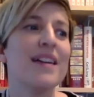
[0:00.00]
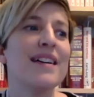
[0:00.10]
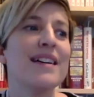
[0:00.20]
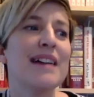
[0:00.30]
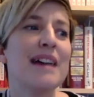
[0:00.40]

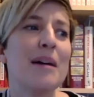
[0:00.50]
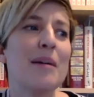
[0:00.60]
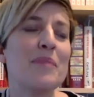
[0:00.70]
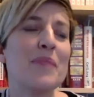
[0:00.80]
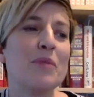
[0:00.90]
So
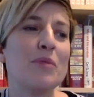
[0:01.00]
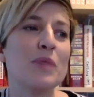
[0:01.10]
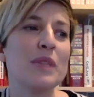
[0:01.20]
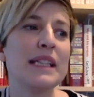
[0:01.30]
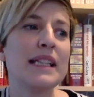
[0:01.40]

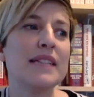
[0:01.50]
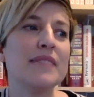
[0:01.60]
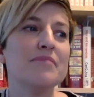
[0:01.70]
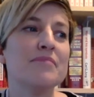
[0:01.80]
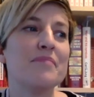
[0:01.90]
it
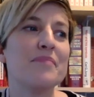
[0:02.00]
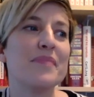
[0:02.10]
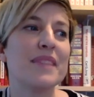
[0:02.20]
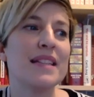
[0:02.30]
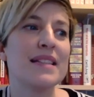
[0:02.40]
really,
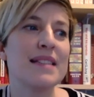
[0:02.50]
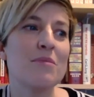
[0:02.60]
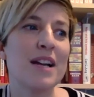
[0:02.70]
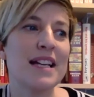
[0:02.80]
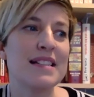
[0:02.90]
in some
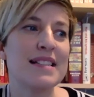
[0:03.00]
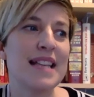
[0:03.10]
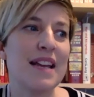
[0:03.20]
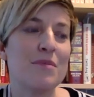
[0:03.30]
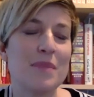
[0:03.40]
ways,
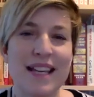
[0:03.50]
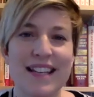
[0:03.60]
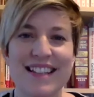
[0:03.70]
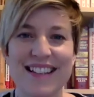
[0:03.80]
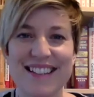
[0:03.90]
saved
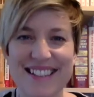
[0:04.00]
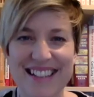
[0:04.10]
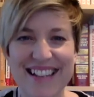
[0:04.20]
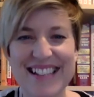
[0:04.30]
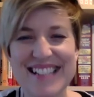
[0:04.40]
me,
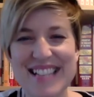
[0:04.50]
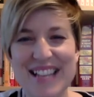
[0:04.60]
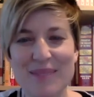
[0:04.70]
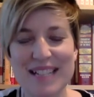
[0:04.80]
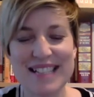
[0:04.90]

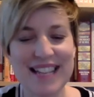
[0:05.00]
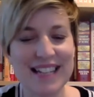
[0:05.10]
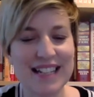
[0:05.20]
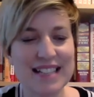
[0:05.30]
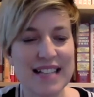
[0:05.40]
saved my
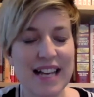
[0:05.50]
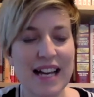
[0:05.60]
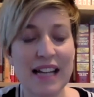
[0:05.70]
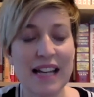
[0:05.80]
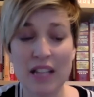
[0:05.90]
sanity, because I
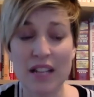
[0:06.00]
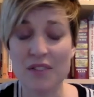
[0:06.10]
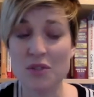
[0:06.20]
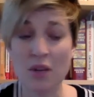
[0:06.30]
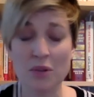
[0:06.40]
had a lot of
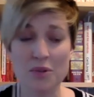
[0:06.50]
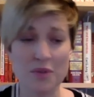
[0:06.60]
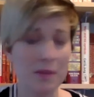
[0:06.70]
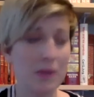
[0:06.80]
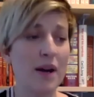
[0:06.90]
struggles with
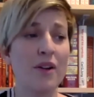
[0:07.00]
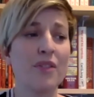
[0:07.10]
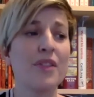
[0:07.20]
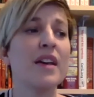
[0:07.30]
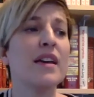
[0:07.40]
mental health,
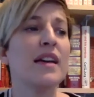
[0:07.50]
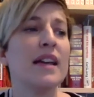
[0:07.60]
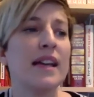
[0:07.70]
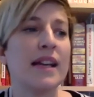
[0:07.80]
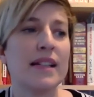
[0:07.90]

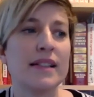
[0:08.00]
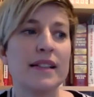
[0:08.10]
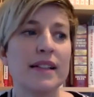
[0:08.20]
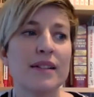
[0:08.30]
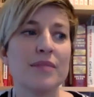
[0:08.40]
and
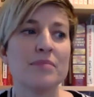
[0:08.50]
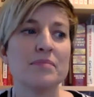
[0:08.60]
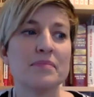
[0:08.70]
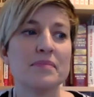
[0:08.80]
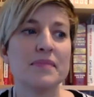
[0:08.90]

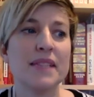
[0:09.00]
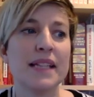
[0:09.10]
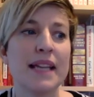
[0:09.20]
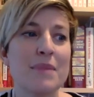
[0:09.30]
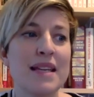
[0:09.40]
it
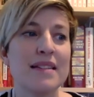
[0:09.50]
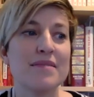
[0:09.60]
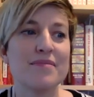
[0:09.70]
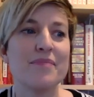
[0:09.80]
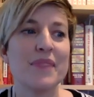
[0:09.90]
kept
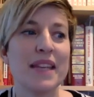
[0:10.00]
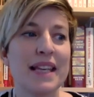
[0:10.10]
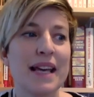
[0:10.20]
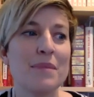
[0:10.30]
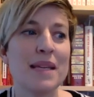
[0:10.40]

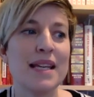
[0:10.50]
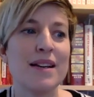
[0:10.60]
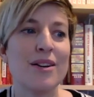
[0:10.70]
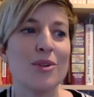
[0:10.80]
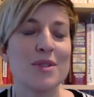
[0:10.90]

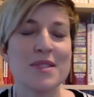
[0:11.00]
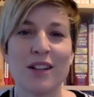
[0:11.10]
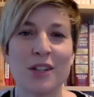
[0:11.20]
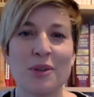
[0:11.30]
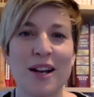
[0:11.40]
me on
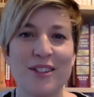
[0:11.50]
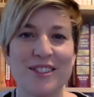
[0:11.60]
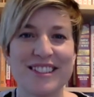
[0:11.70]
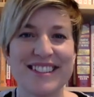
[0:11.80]
solid ground.